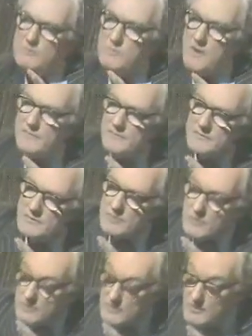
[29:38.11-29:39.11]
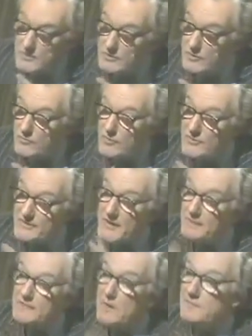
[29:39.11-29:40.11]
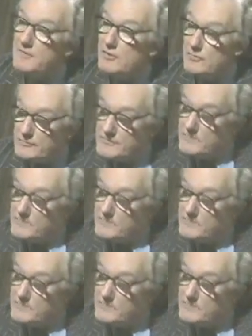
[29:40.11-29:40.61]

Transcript: was one that you yourselves often used.